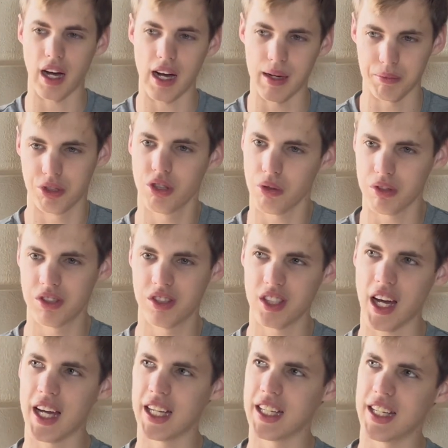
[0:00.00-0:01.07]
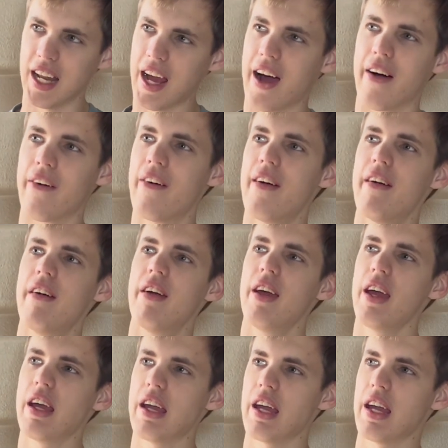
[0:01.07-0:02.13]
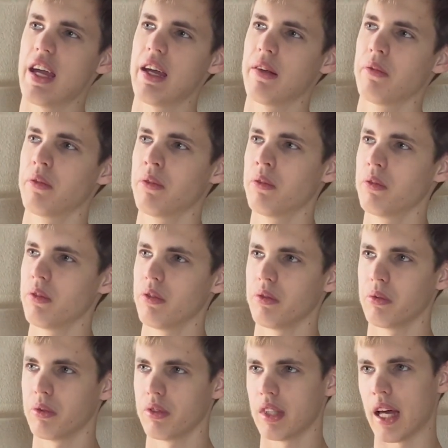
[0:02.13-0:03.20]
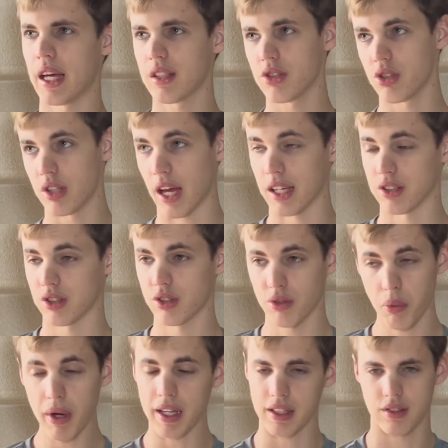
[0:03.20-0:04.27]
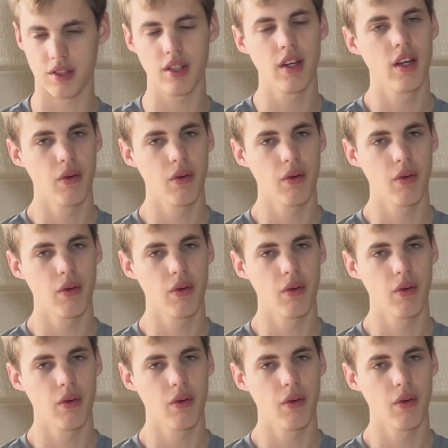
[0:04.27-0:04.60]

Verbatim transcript: I'm so excited now, and that just has to wait,